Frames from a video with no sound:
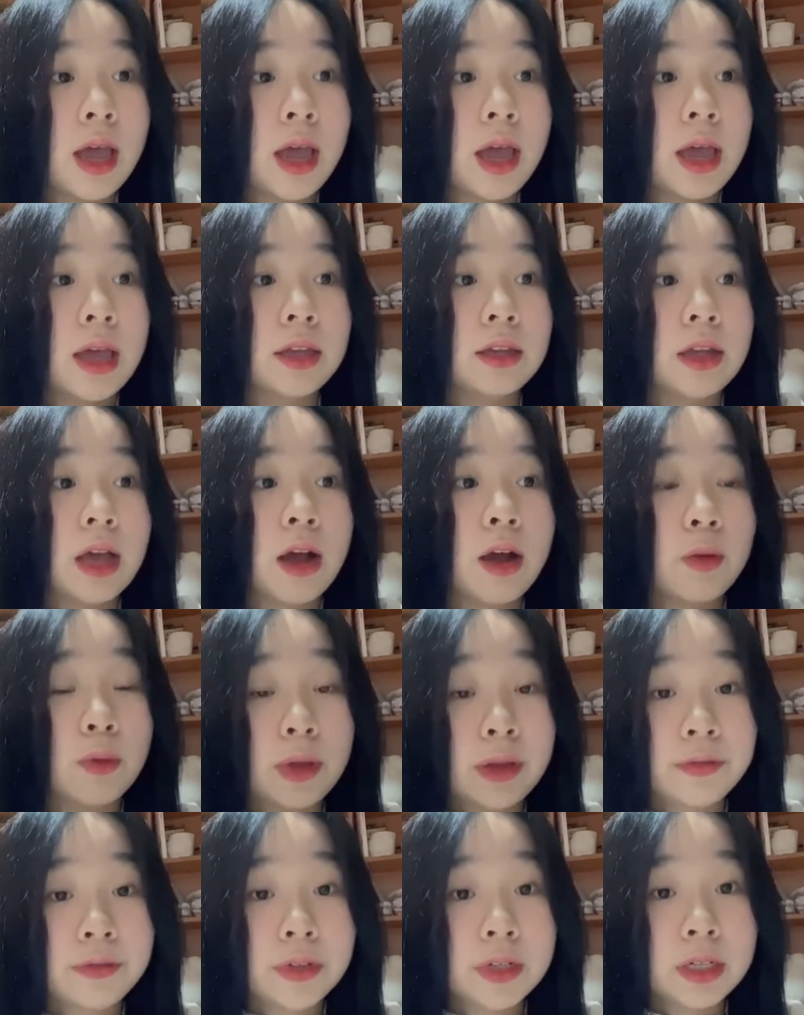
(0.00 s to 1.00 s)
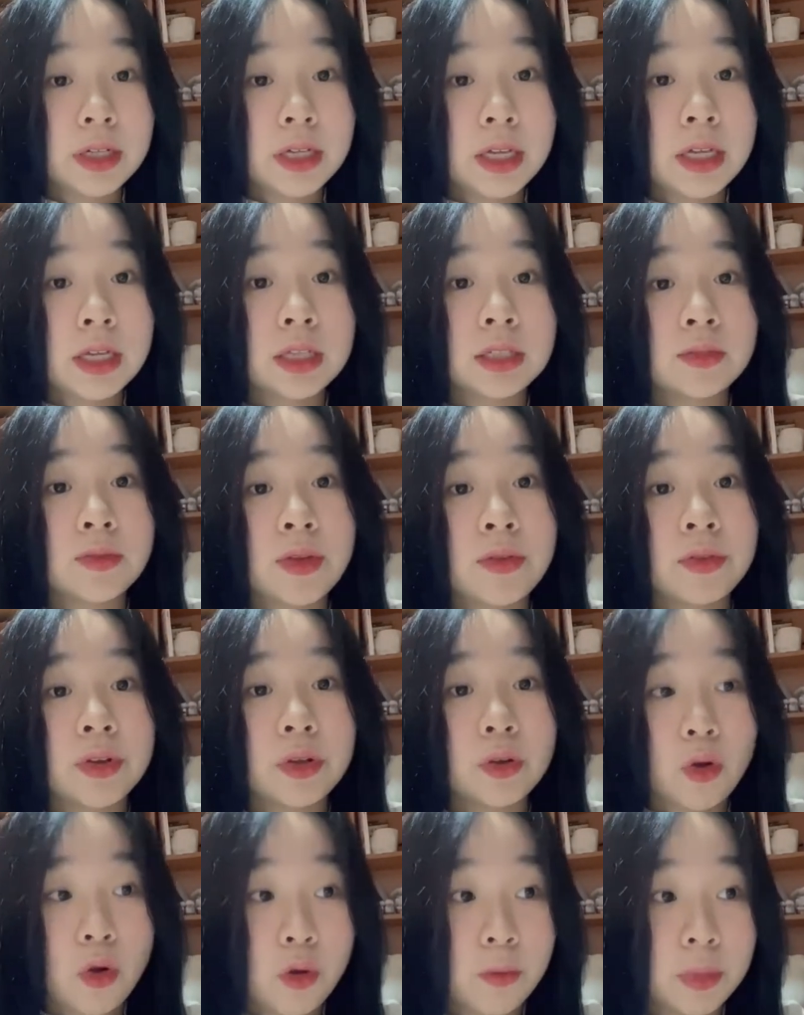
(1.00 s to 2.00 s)
And however, it is very
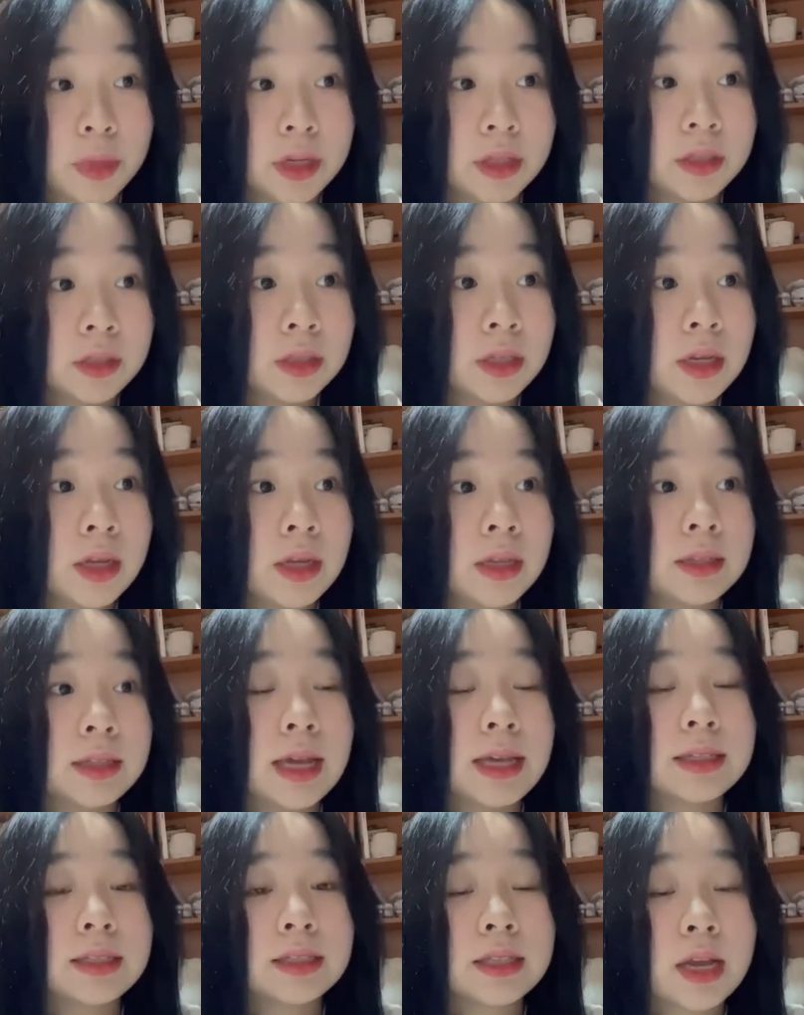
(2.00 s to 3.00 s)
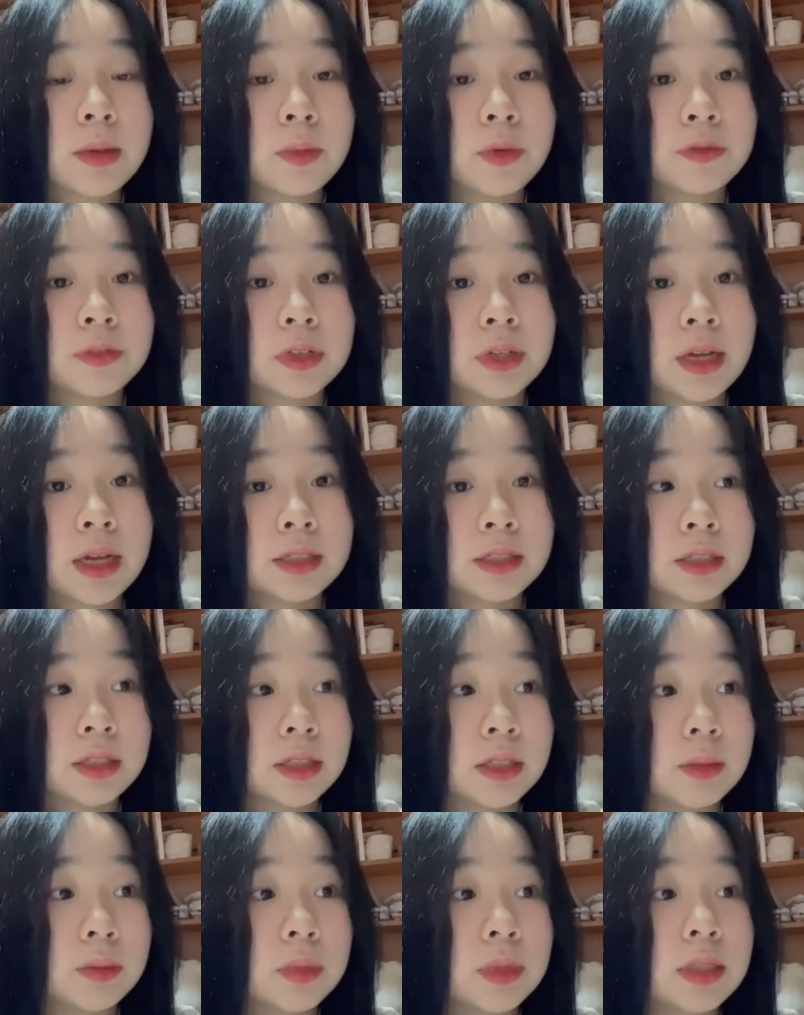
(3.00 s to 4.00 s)
common that some of the
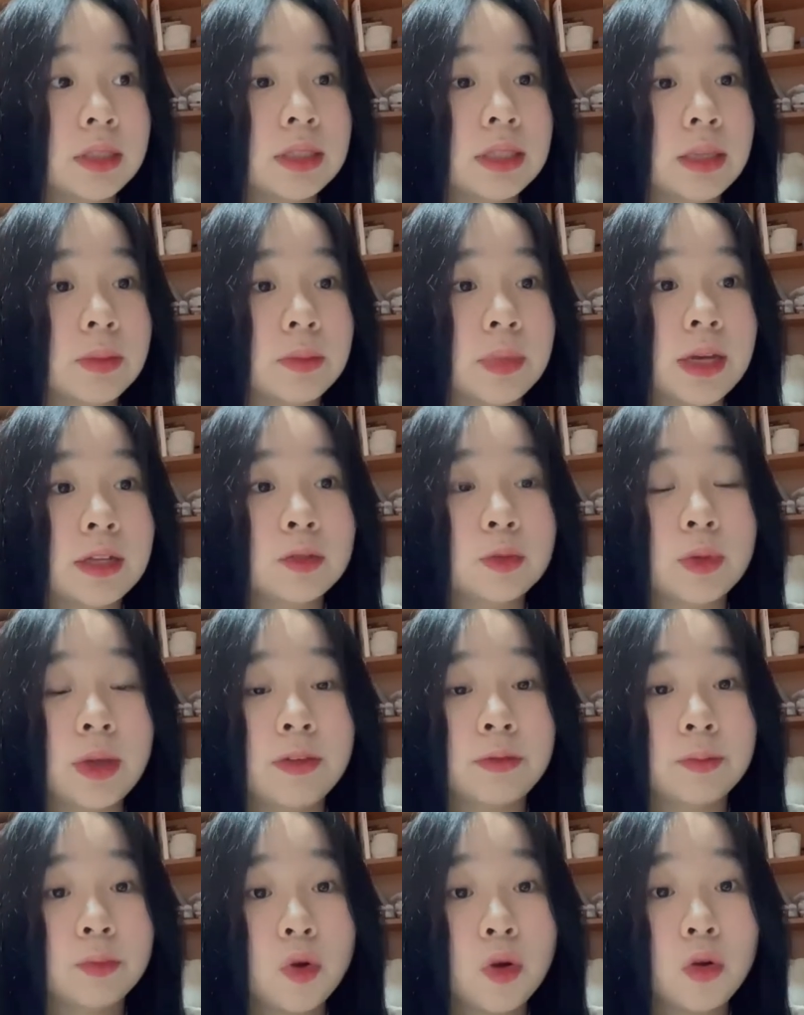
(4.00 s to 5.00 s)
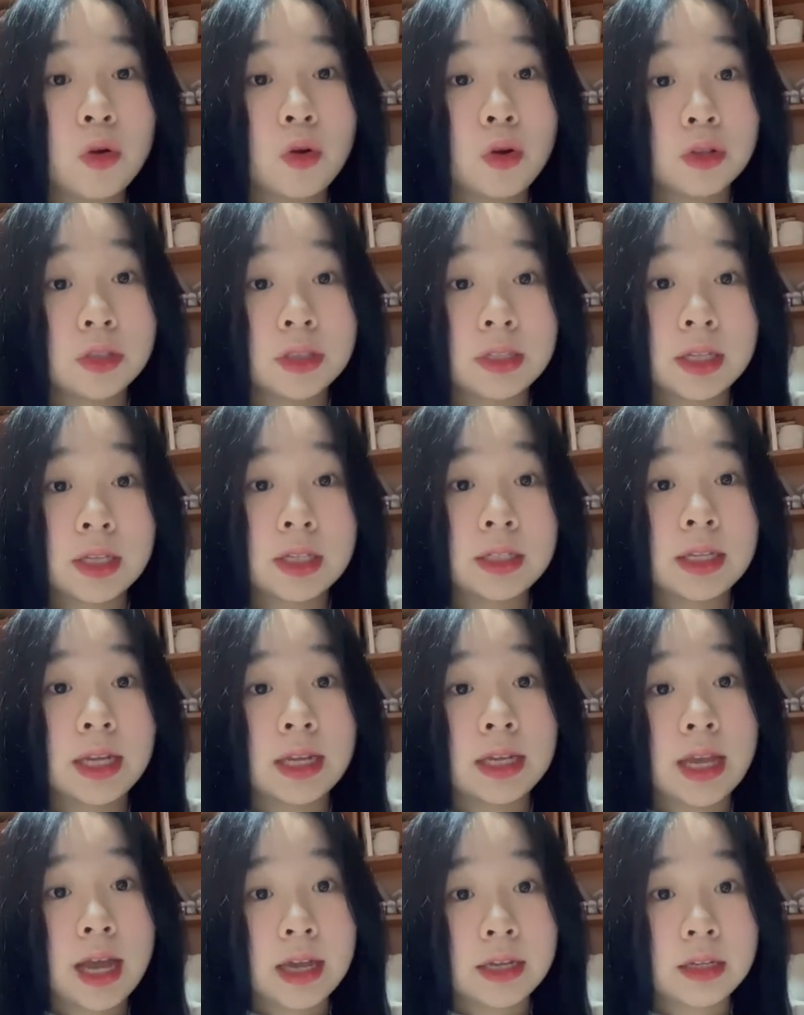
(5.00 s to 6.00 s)
customer demand to have more concern
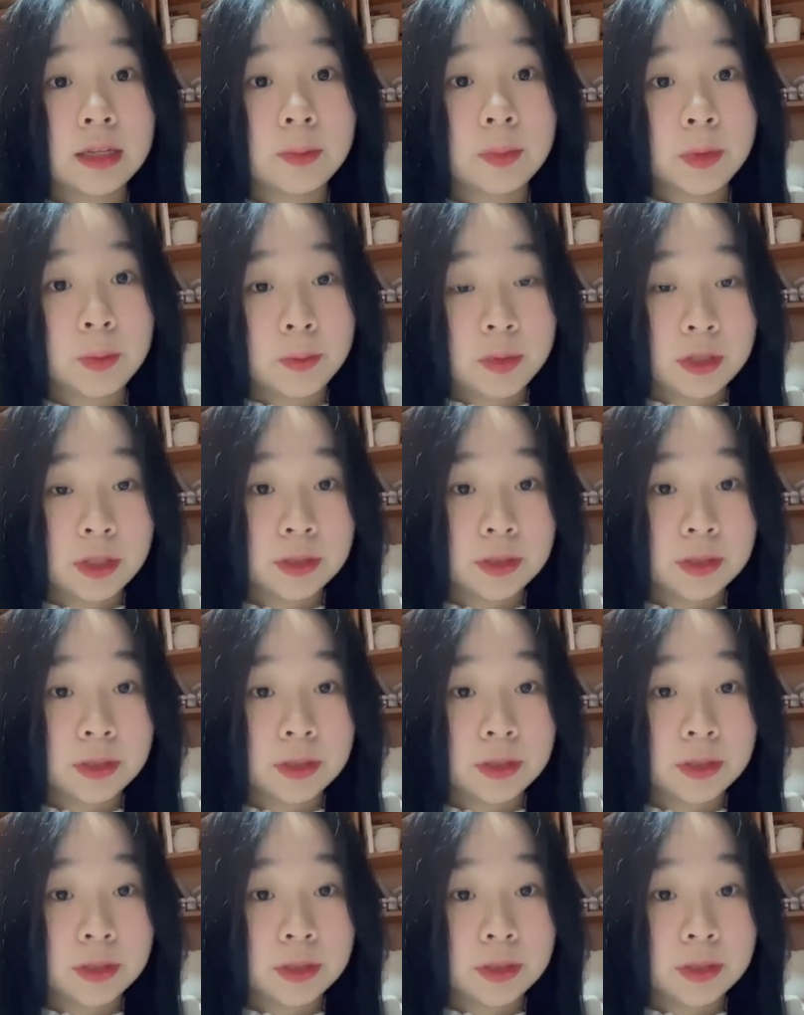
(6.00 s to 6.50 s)
than other people.